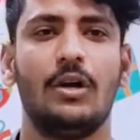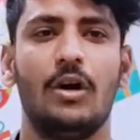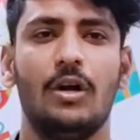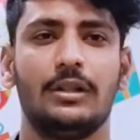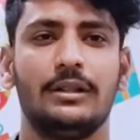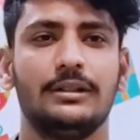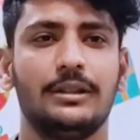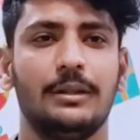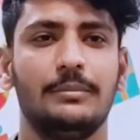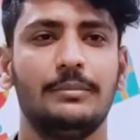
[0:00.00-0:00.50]

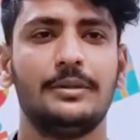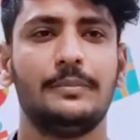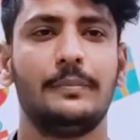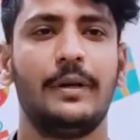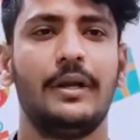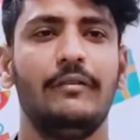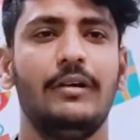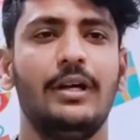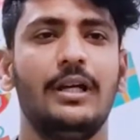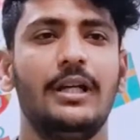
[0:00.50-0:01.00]
autism is
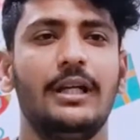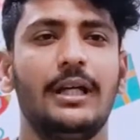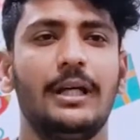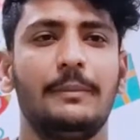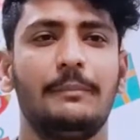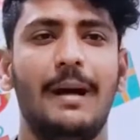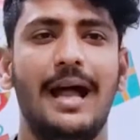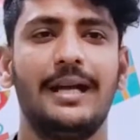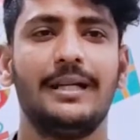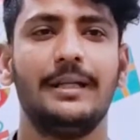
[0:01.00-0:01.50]
prevailing
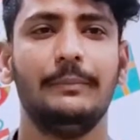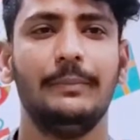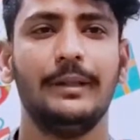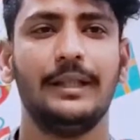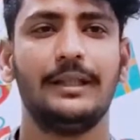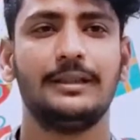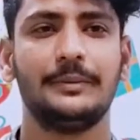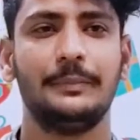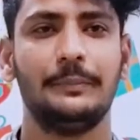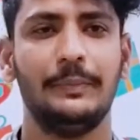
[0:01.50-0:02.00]
at
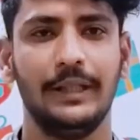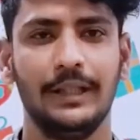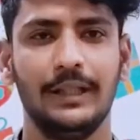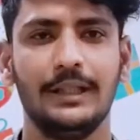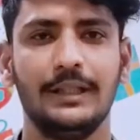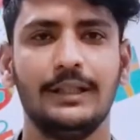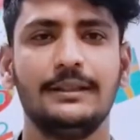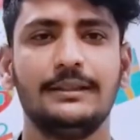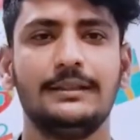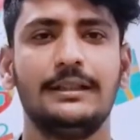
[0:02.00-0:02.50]
pandemic speed